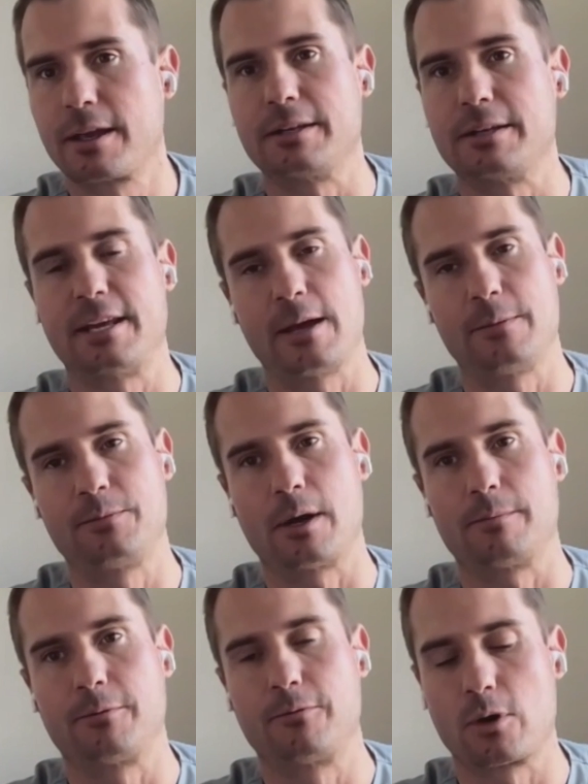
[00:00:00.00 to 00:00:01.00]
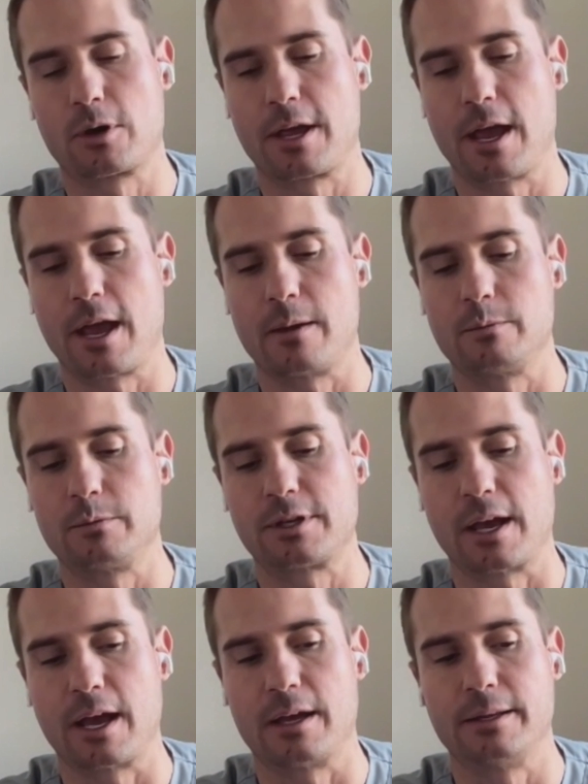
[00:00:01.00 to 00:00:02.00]
getting taped up before
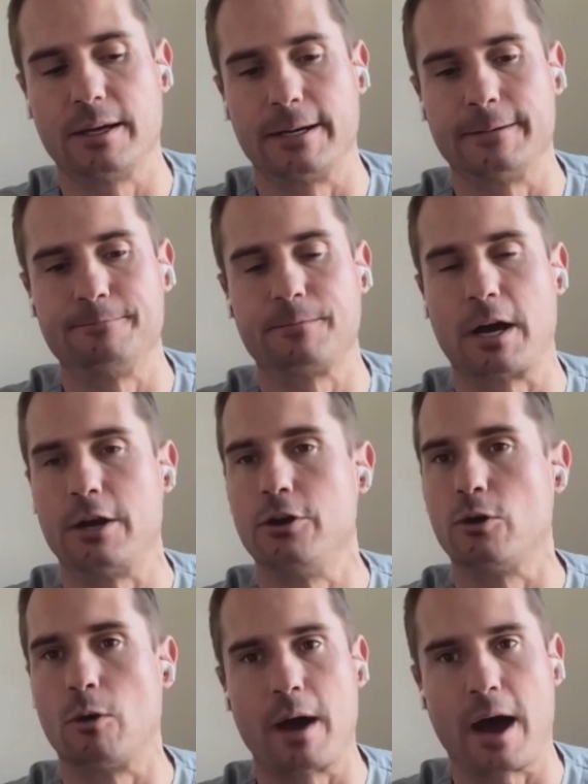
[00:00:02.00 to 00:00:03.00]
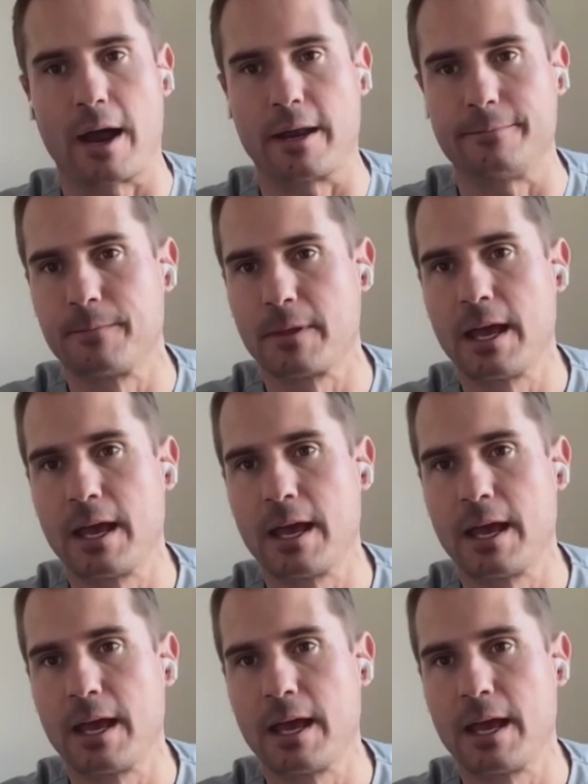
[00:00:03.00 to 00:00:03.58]
games. And, I knew about it.